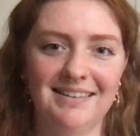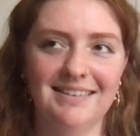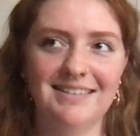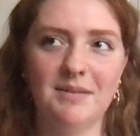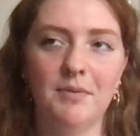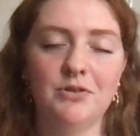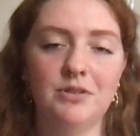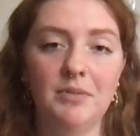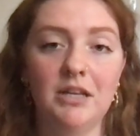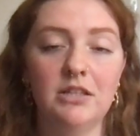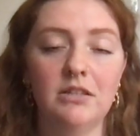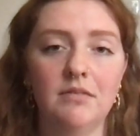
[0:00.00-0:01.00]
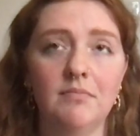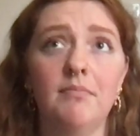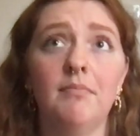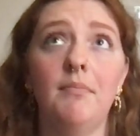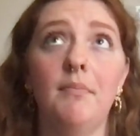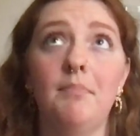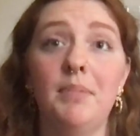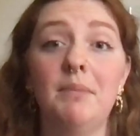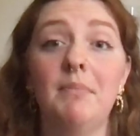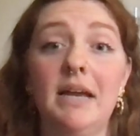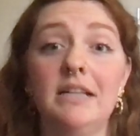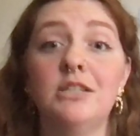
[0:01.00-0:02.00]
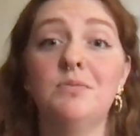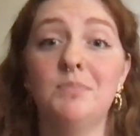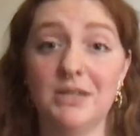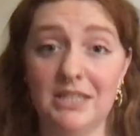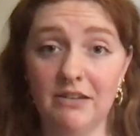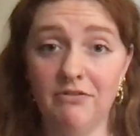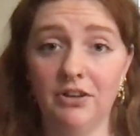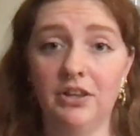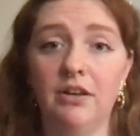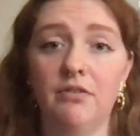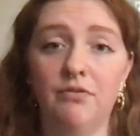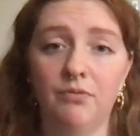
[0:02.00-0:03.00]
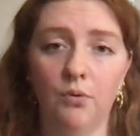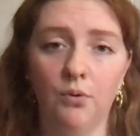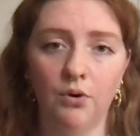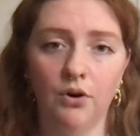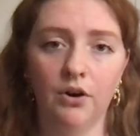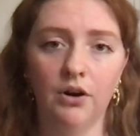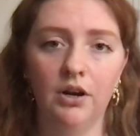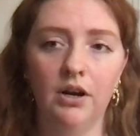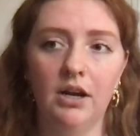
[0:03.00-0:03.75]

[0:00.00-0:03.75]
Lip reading: supposed to be made specifically for